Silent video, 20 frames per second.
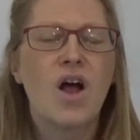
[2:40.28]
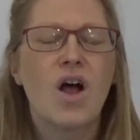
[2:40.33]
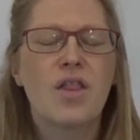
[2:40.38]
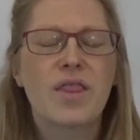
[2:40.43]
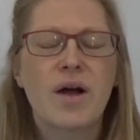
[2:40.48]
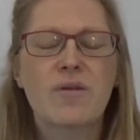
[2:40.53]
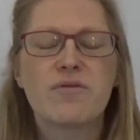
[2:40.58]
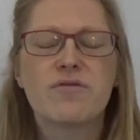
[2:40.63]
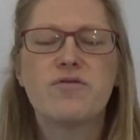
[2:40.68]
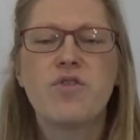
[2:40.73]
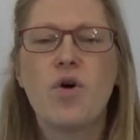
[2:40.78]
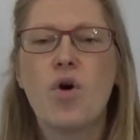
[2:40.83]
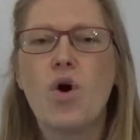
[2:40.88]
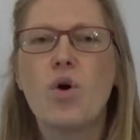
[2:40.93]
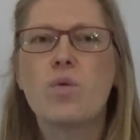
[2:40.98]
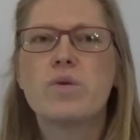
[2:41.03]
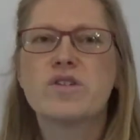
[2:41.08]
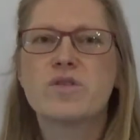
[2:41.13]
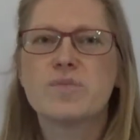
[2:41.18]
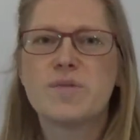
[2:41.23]
That
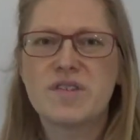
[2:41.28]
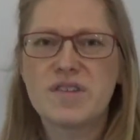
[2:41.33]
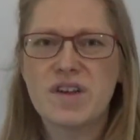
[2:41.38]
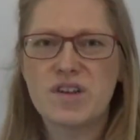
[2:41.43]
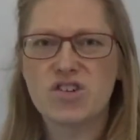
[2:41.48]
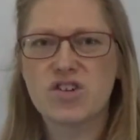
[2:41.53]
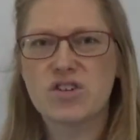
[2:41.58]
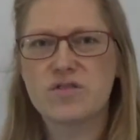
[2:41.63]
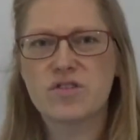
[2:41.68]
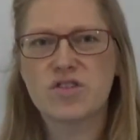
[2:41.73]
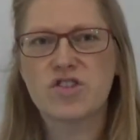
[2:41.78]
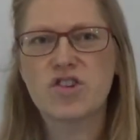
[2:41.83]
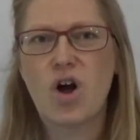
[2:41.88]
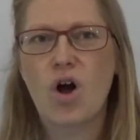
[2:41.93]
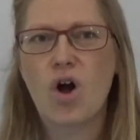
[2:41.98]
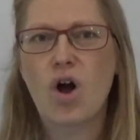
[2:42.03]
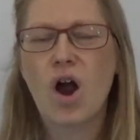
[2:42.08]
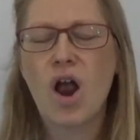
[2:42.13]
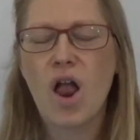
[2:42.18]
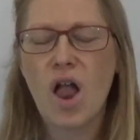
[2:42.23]
forwards position of the
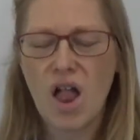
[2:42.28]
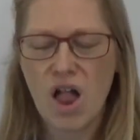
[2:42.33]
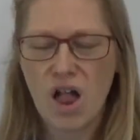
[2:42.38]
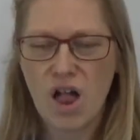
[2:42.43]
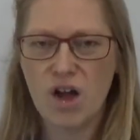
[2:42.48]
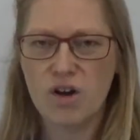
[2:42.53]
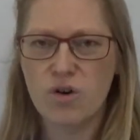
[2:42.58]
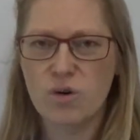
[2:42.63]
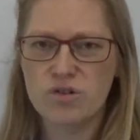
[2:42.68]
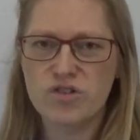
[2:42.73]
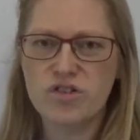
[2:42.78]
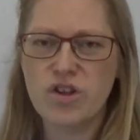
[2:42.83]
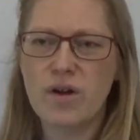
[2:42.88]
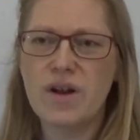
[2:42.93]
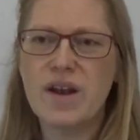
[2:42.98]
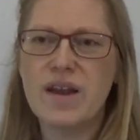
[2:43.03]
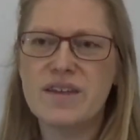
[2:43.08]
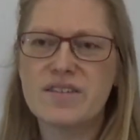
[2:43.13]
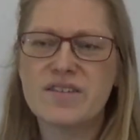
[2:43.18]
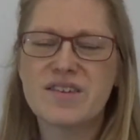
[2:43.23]
tongue can also
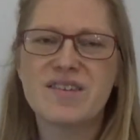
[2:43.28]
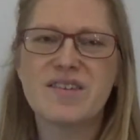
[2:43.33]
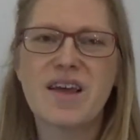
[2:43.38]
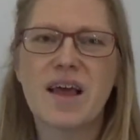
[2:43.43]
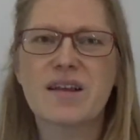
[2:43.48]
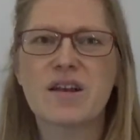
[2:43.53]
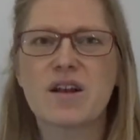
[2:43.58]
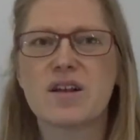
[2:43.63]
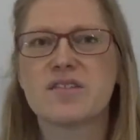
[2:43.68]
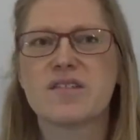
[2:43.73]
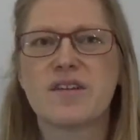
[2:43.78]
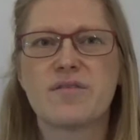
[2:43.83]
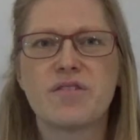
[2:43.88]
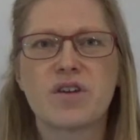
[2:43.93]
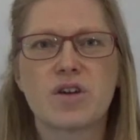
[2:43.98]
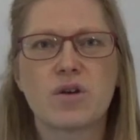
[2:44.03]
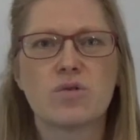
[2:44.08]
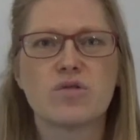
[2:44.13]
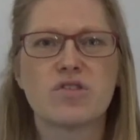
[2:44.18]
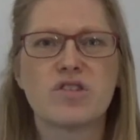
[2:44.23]
lead to dental
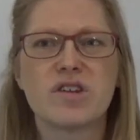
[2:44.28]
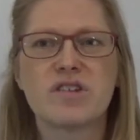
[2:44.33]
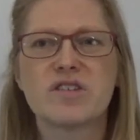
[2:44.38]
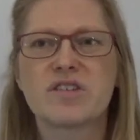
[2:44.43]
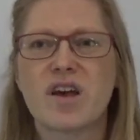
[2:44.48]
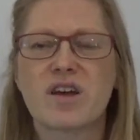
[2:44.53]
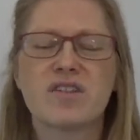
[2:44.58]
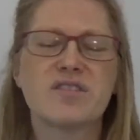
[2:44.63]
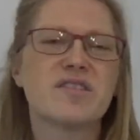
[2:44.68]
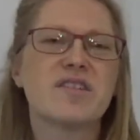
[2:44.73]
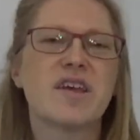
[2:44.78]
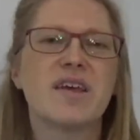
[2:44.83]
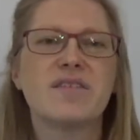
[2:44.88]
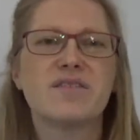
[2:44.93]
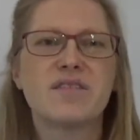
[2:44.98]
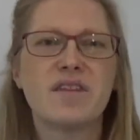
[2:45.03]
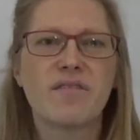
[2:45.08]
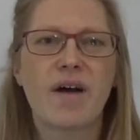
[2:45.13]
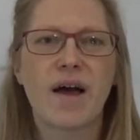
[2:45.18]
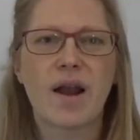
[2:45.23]
difficulties as teeth
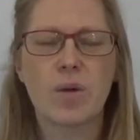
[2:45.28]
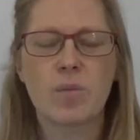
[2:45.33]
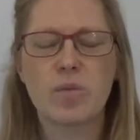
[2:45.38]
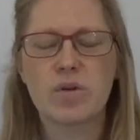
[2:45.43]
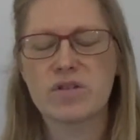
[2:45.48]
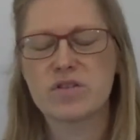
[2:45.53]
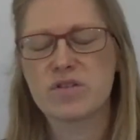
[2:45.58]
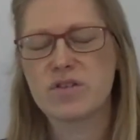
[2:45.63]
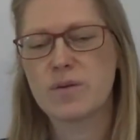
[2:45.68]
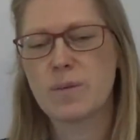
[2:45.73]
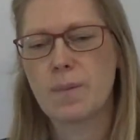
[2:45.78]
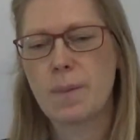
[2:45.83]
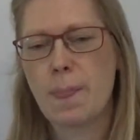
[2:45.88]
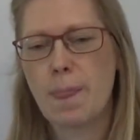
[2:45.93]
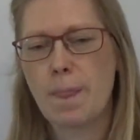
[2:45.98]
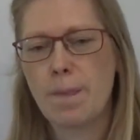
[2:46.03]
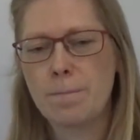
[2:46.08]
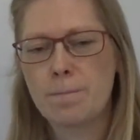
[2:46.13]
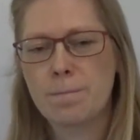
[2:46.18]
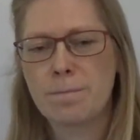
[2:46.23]
development.
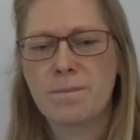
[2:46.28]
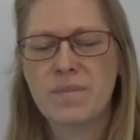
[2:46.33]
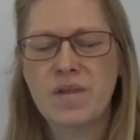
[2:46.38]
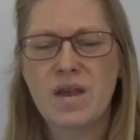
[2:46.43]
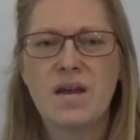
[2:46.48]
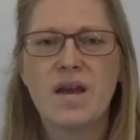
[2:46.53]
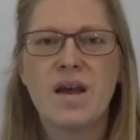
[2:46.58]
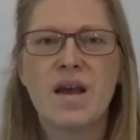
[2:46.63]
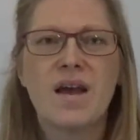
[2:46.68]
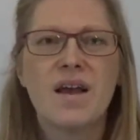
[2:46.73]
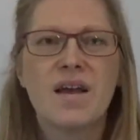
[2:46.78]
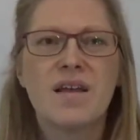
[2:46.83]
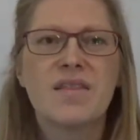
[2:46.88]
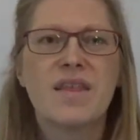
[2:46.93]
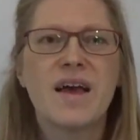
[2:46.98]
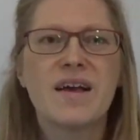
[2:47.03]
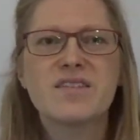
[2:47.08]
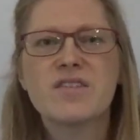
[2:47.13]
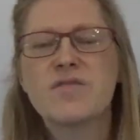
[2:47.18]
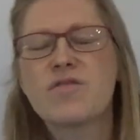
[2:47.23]

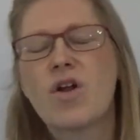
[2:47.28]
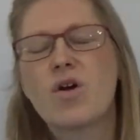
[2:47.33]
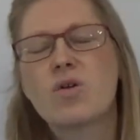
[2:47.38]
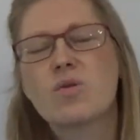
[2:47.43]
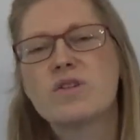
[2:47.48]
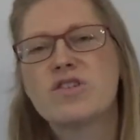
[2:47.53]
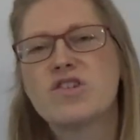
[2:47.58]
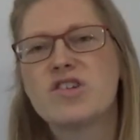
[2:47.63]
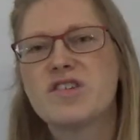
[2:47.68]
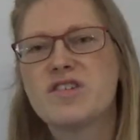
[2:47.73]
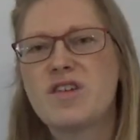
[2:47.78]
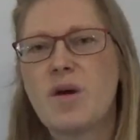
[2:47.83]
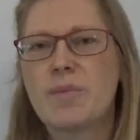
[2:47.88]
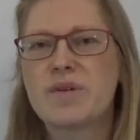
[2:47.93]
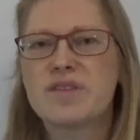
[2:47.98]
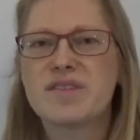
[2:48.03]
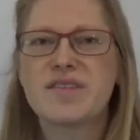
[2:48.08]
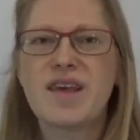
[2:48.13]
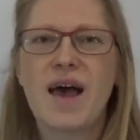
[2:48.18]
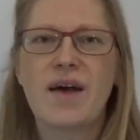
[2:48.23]
There's a vlog which is number
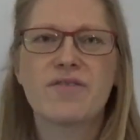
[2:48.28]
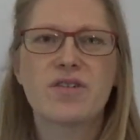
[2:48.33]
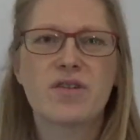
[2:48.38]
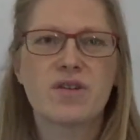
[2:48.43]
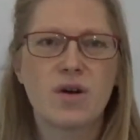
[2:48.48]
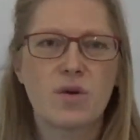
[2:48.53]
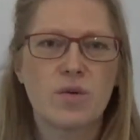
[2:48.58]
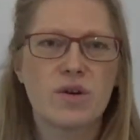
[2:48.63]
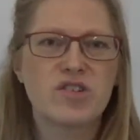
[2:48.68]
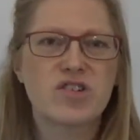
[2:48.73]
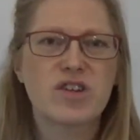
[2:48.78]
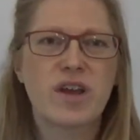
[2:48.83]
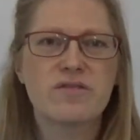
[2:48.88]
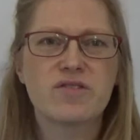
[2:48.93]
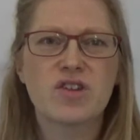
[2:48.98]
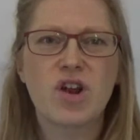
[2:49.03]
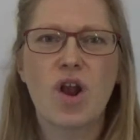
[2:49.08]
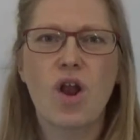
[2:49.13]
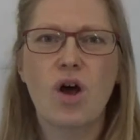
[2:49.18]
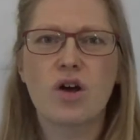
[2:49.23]
7, which
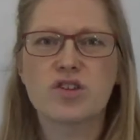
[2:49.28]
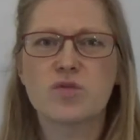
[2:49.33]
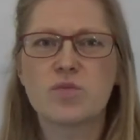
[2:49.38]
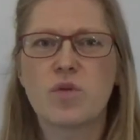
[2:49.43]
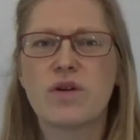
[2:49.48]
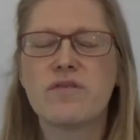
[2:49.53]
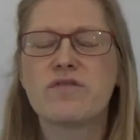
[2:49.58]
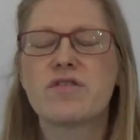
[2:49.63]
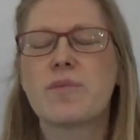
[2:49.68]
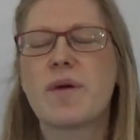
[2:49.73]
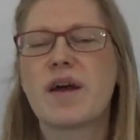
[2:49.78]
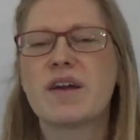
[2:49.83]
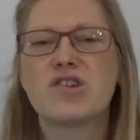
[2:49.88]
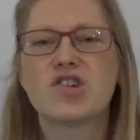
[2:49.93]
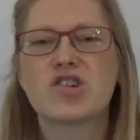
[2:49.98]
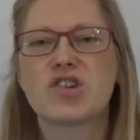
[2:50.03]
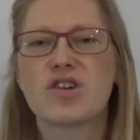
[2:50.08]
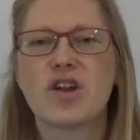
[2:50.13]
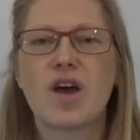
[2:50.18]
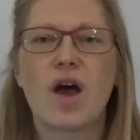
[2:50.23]
gives lots more
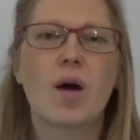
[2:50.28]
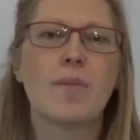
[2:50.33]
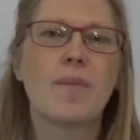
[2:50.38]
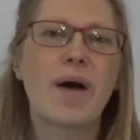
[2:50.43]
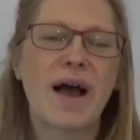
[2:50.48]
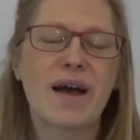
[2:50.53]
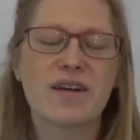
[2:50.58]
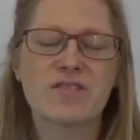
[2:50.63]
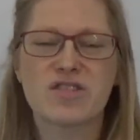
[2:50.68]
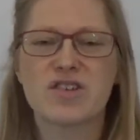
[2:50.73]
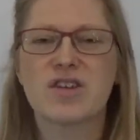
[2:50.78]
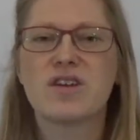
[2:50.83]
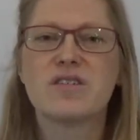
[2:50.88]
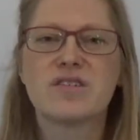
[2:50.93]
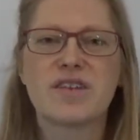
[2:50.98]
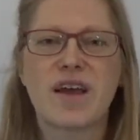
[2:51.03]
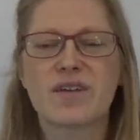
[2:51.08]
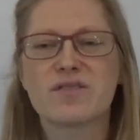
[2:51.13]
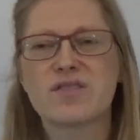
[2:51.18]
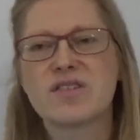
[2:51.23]
information about
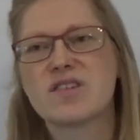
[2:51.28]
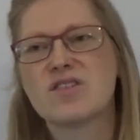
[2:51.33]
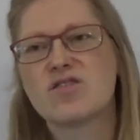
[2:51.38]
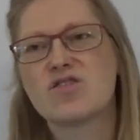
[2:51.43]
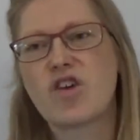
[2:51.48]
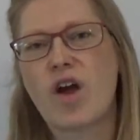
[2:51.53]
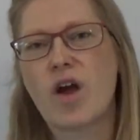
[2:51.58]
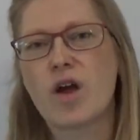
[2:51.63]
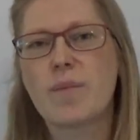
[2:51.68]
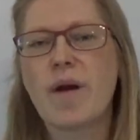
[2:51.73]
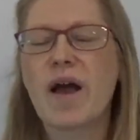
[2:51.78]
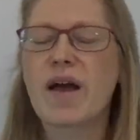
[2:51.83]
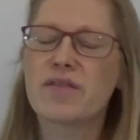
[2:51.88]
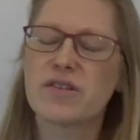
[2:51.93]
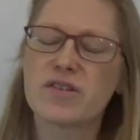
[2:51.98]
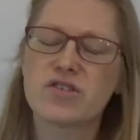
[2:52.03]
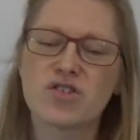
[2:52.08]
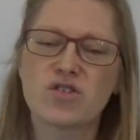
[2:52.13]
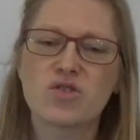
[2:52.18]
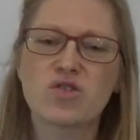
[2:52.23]
Down syndrome and the
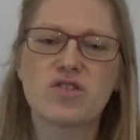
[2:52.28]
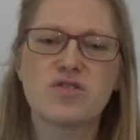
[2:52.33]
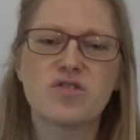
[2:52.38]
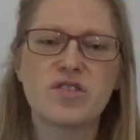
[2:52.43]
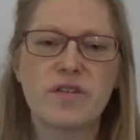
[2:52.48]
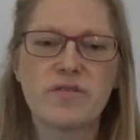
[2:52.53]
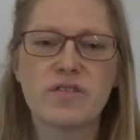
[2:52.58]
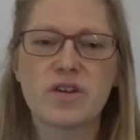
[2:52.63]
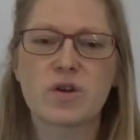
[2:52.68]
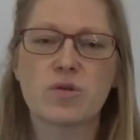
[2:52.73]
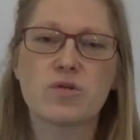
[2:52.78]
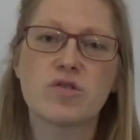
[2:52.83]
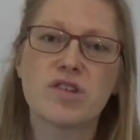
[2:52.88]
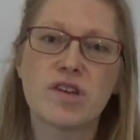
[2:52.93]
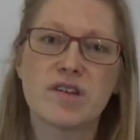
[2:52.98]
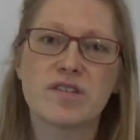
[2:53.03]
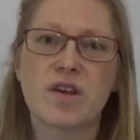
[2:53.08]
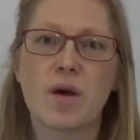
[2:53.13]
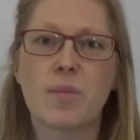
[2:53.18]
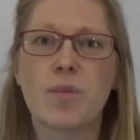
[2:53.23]
sort of
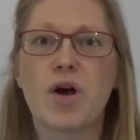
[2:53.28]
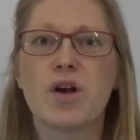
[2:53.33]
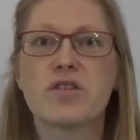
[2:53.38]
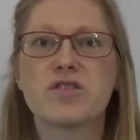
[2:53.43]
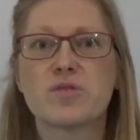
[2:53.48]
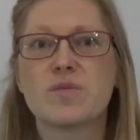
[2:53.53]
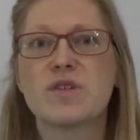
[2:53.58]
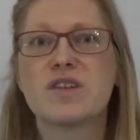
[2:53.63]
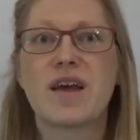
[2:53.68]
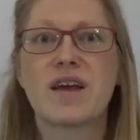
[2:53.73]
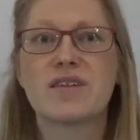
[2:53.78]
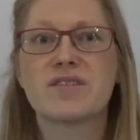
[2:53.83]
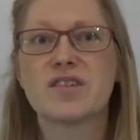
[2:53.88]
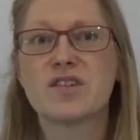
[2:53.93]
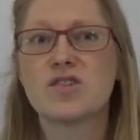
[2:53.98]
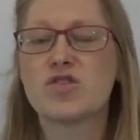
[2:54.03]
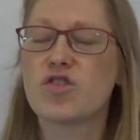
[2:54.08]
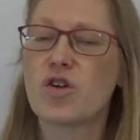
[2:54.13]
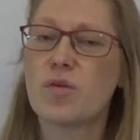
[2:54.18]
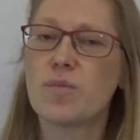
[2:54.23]
difficulties a person with Down
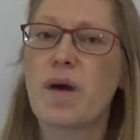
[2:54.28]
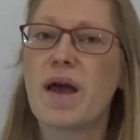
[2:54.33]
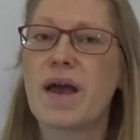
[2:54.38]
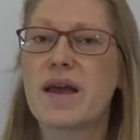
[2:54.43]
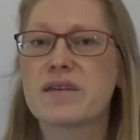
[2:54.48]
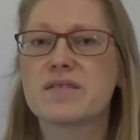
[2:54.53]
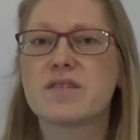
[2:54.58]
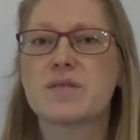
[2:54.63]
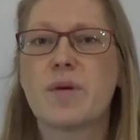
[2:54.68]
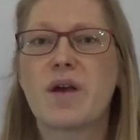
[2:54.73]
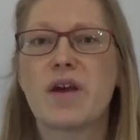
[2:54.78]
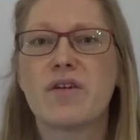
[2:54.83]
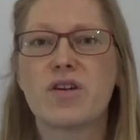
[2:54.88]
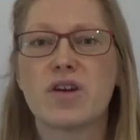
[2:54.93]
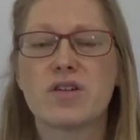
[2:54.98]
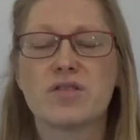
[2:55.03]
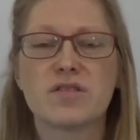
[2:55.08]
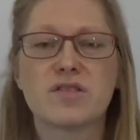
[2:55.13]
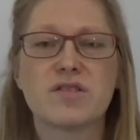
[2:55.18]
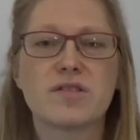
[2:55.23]
syndrome may
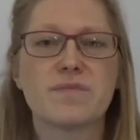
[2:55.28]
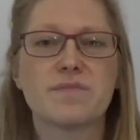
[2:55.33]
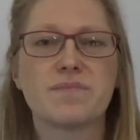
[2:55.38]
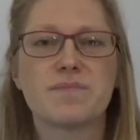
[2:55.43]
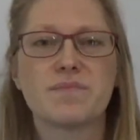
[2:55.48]
experience.